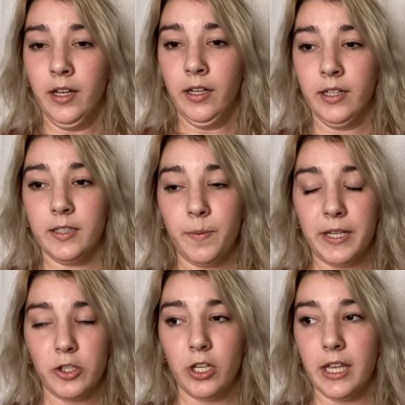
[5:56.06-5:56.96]

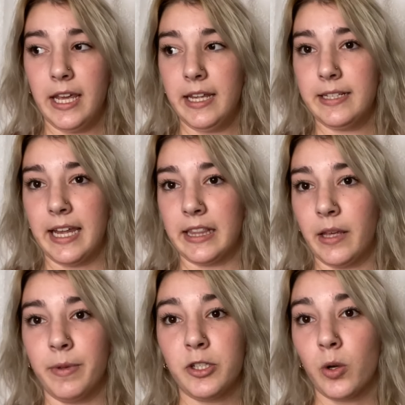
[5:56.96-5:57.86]
especially to get
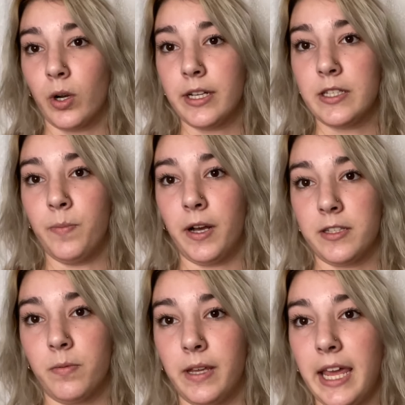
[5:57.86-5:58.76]
them as short as you
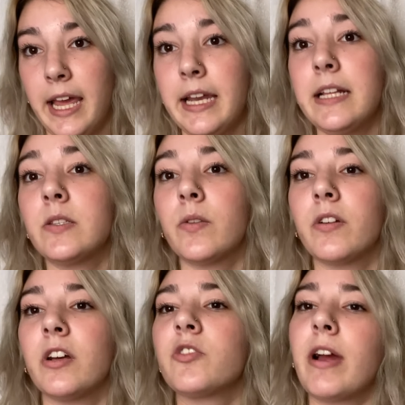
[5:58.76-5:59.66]
possibly can, and so they're
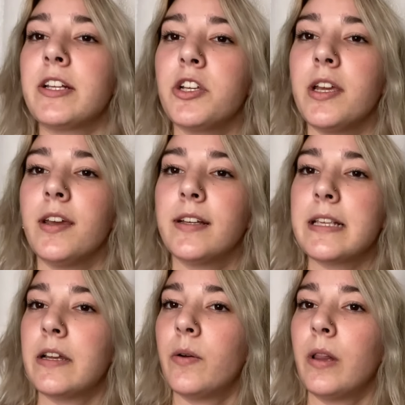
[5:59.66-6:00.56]
not scratchy, because
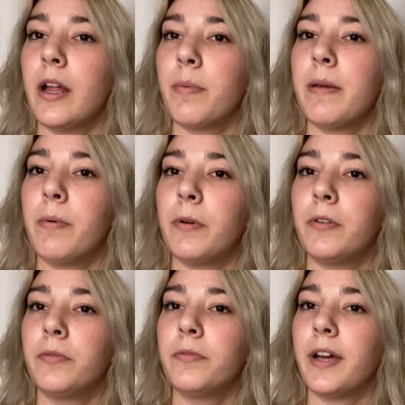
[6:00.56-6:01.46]
I know a lot of
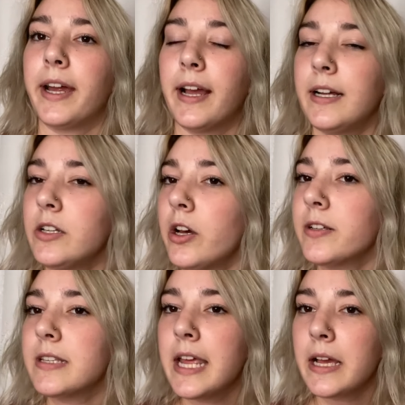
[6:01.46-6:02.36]
people, I cut
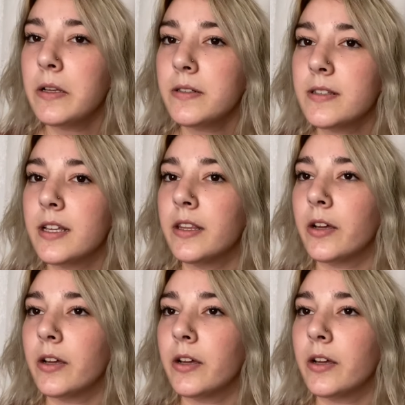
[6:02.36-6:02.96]
dogs' nails and they're